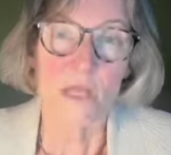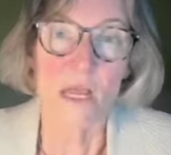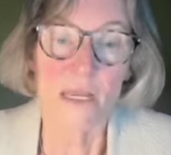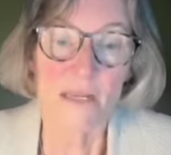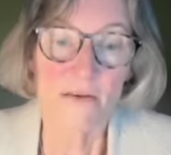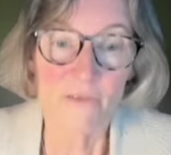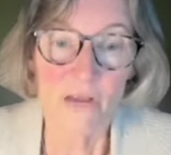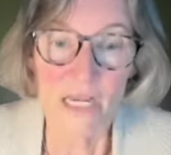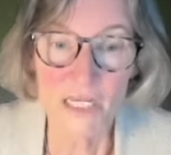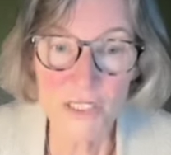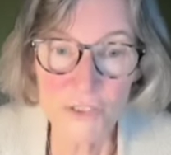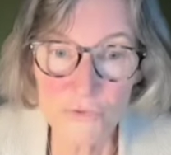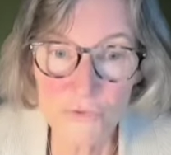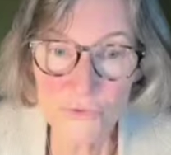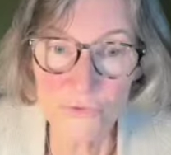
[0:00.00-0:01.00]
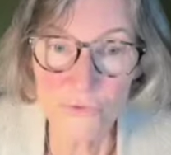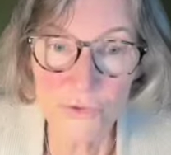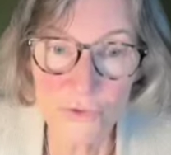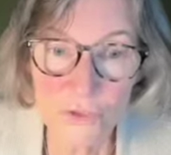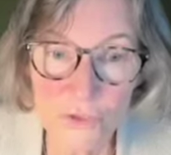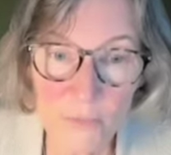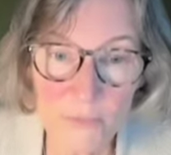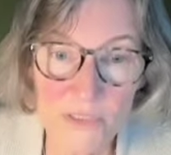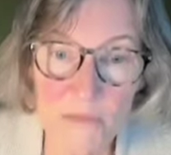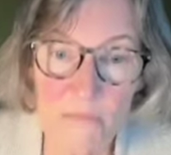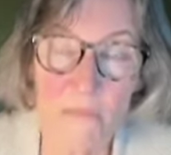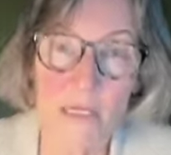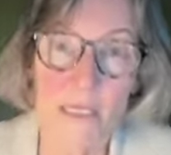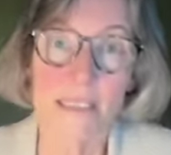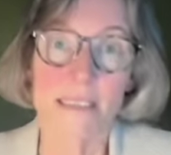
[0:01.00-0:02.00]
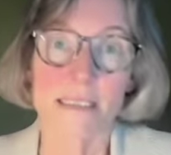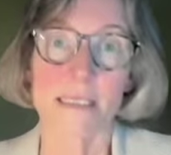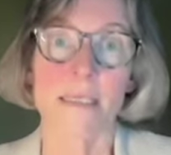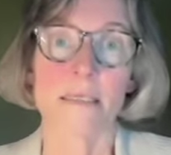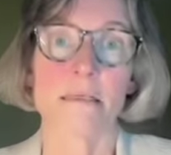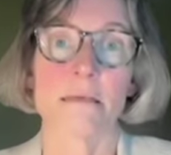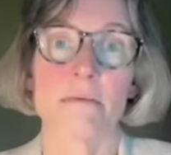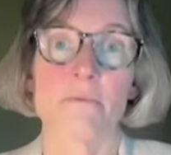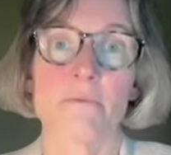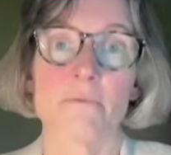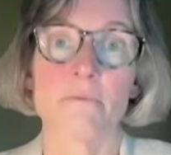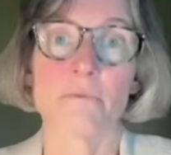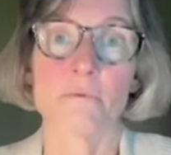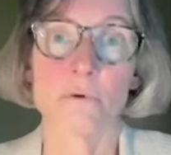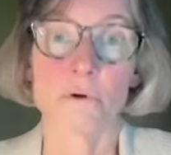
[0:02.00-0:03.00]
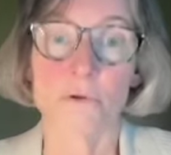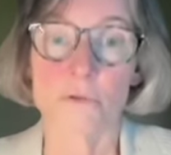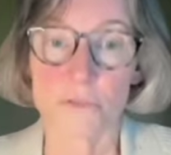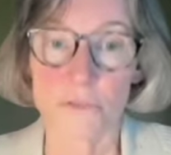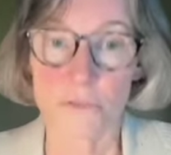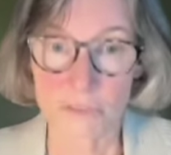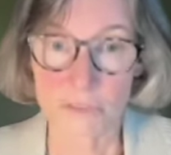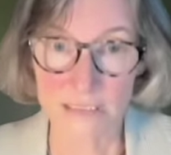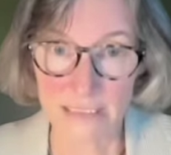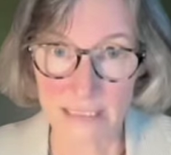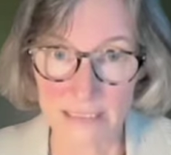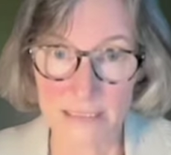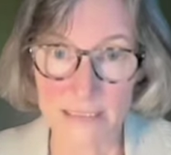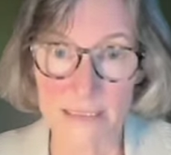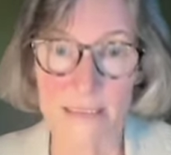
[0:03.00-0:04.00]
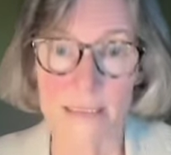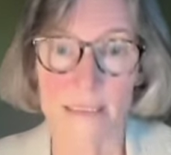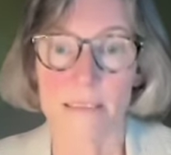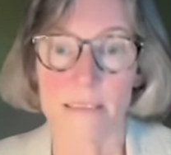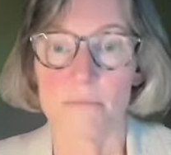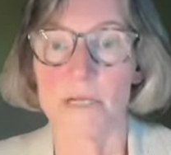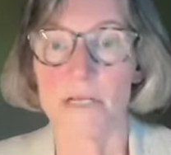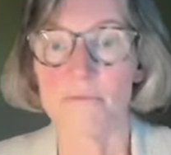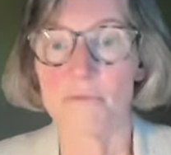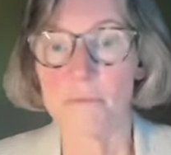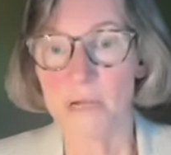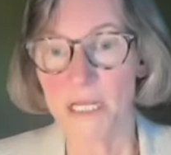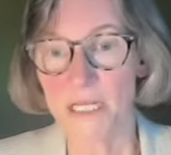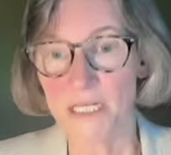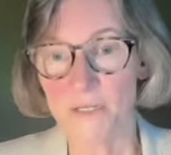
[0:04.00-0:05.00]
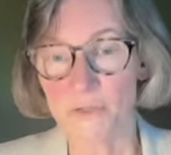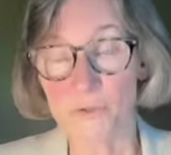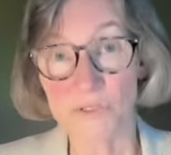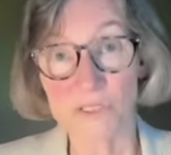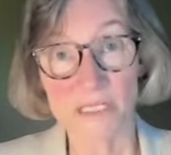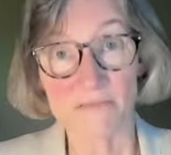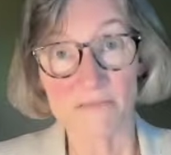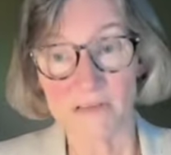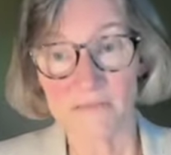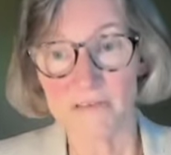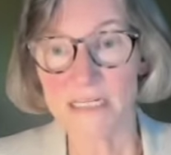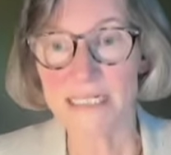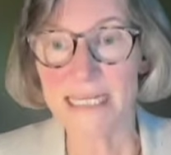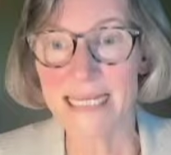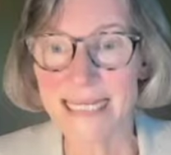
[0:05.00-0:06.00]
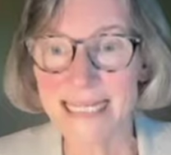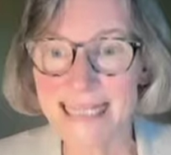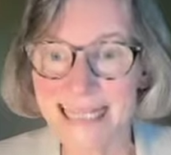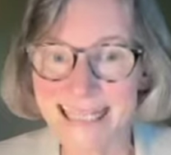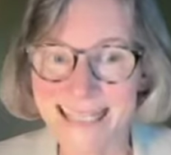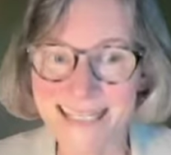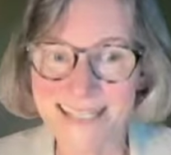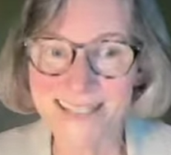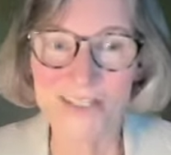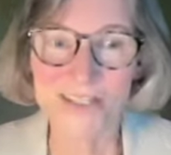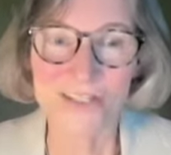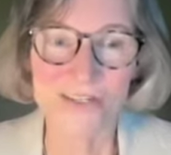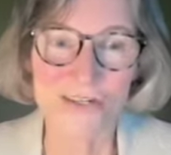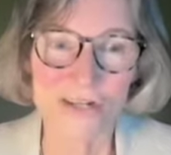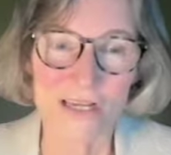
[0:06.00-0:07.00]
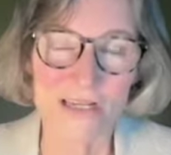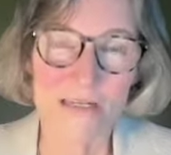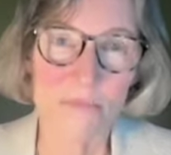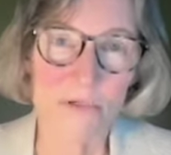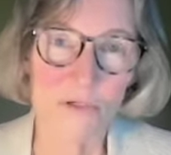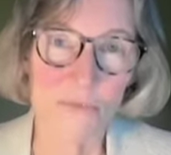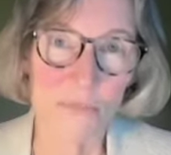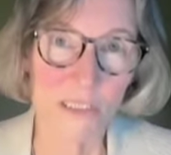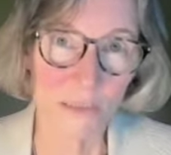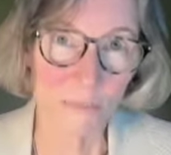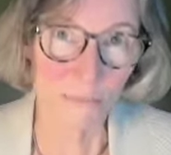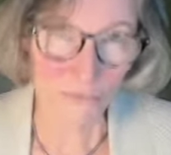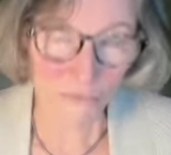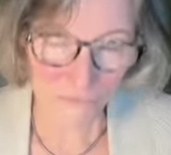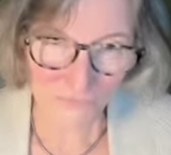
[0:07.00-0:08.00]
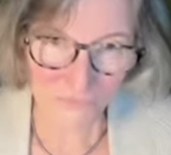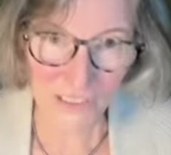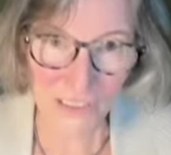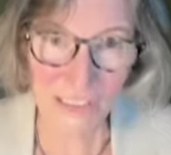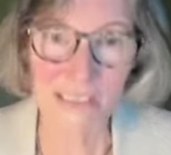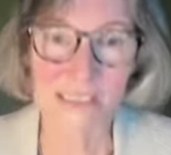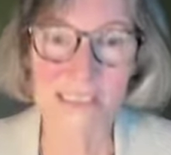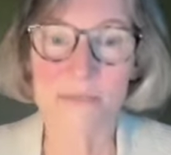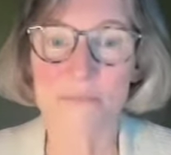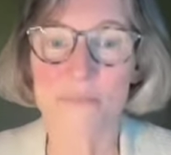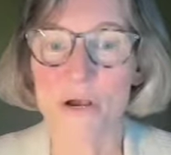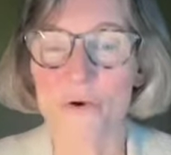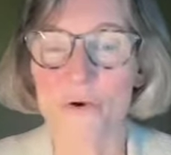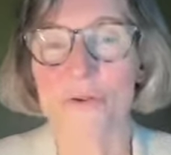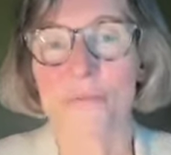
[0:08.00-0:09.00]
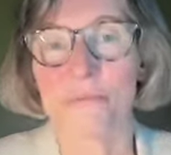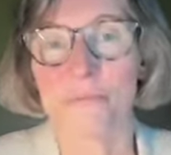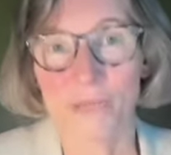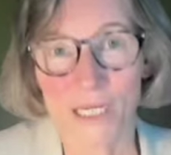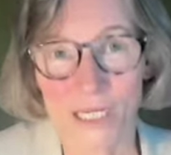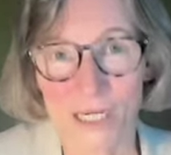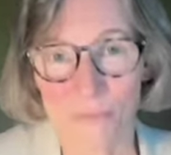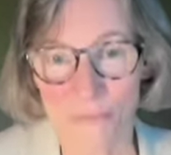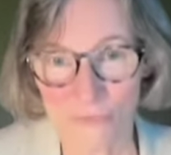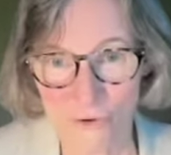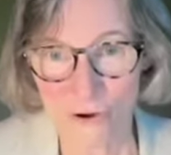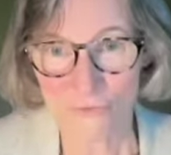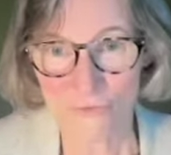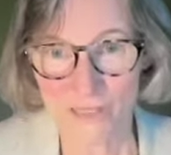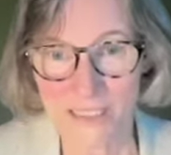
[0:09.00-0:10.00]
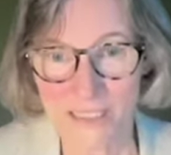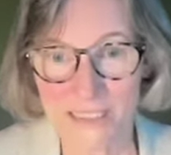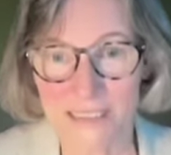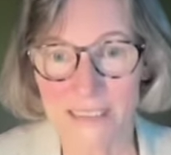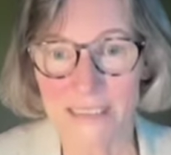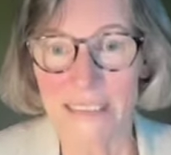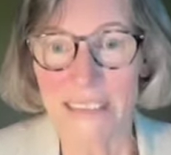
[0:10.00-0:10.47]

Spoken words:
I invite you to adopt a mindset for success by reminding yourself every day that this is not about being perfect, it's about making progress.